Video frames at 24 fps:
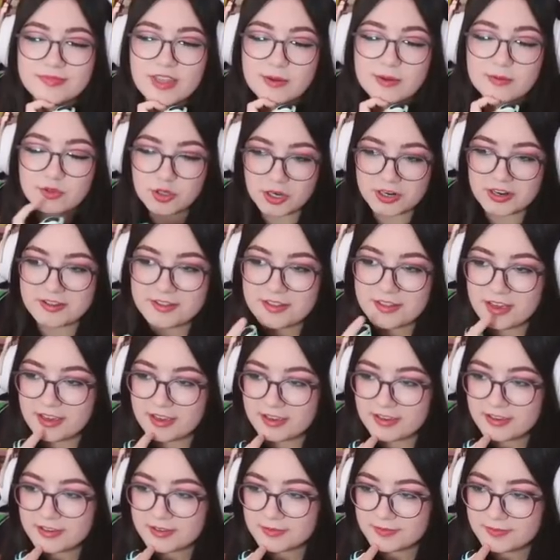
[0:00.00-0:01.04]
I'm trying to
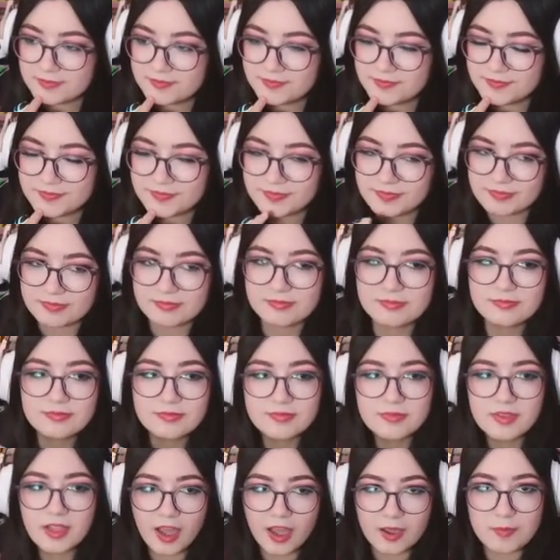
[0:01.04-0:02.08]
think.
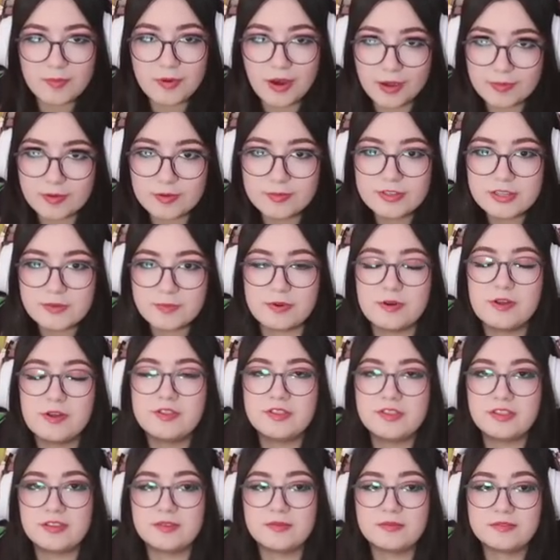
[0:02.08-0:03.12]
I probably
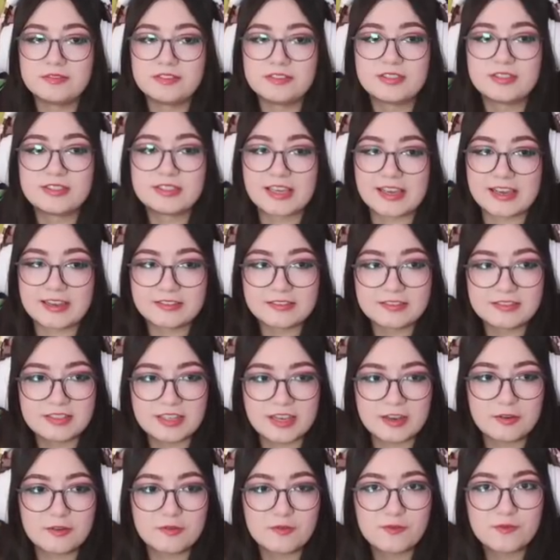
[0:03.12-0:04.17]
put the sand
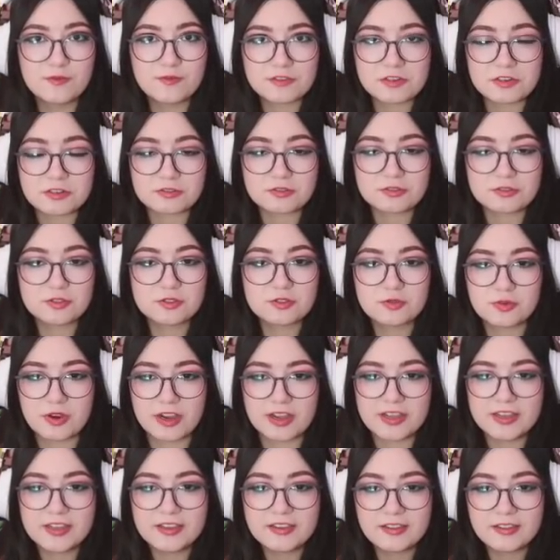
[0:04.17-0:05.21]
down first,
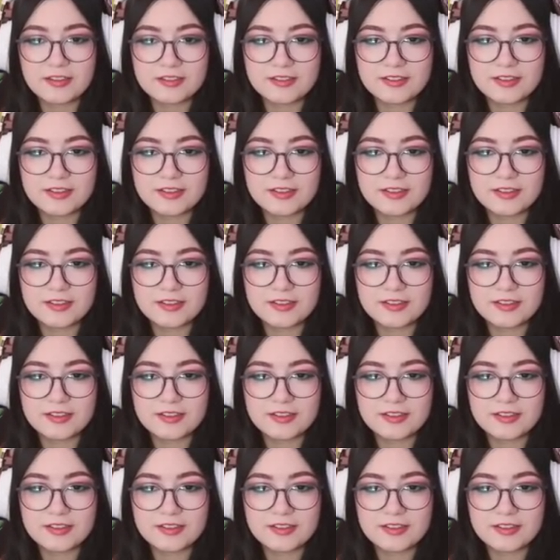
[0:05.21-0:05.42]
right?